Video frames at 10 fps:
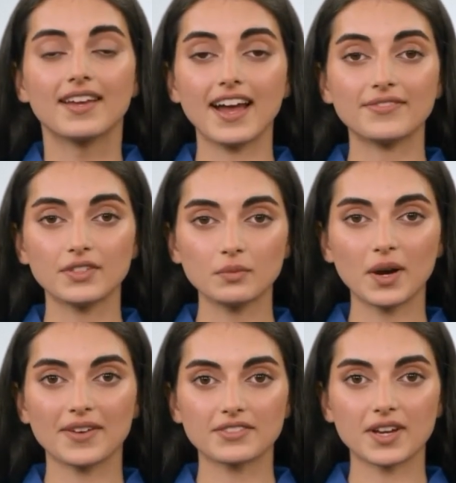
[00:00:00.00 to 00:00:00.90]
Every
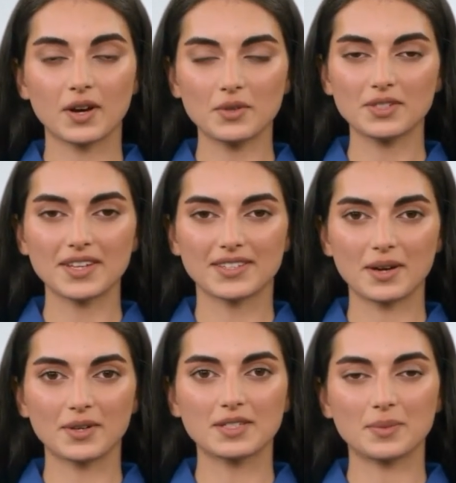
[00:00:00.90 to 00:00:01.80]
WAFDA host is
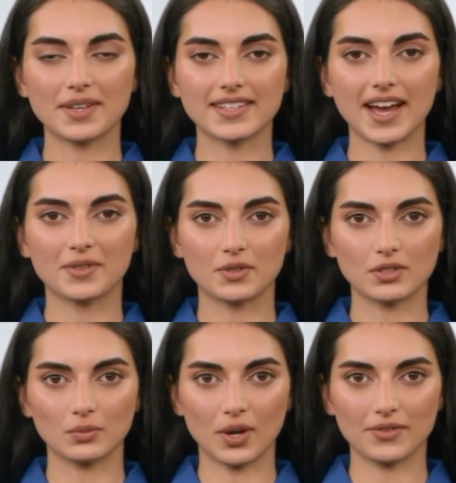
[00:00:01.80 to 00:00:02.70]
also entitled
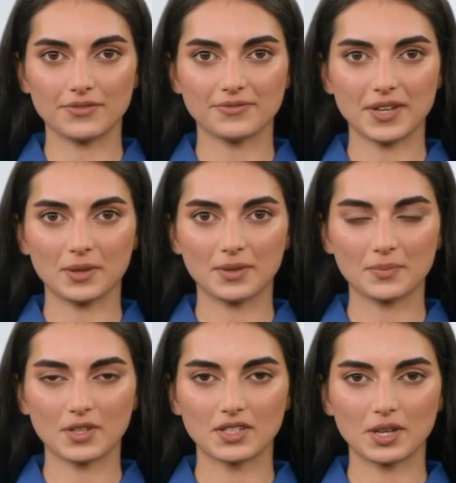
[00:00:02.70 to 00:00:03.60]
to one free
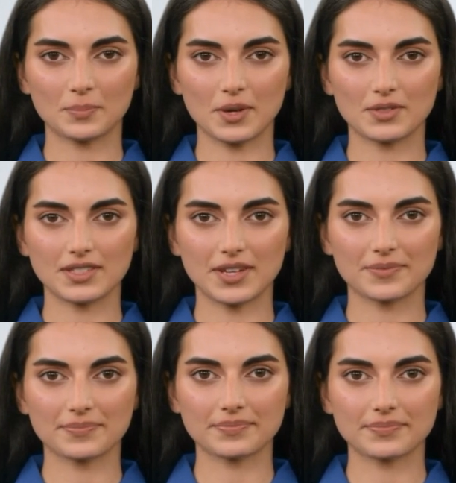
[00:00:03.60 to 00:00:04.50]
promotional poster.
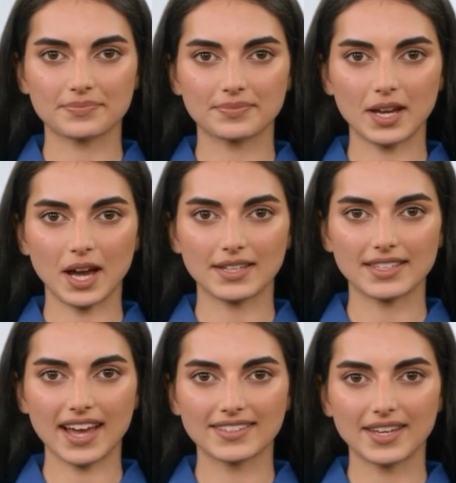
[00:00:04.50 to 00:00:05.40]

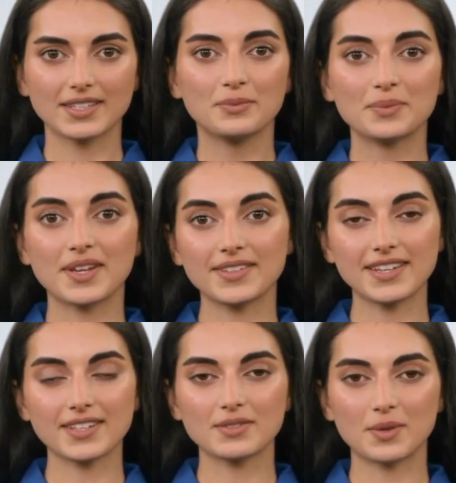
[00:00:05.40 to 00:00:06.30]
Contact us via
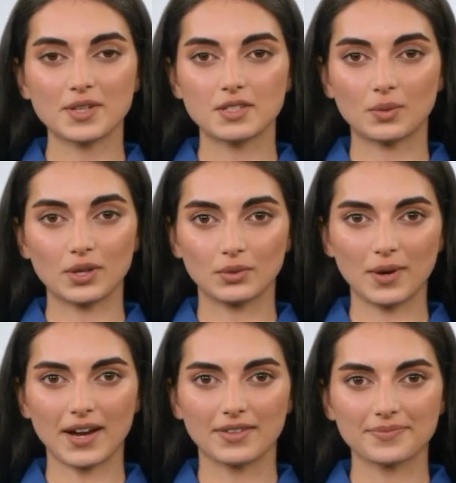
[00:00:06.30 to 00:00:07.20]
Discord to
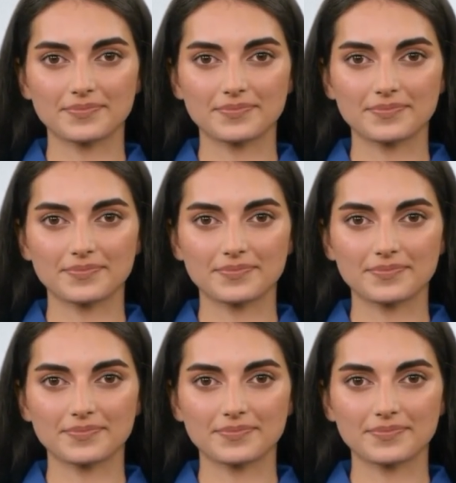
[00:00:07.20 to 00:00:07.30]
inquire.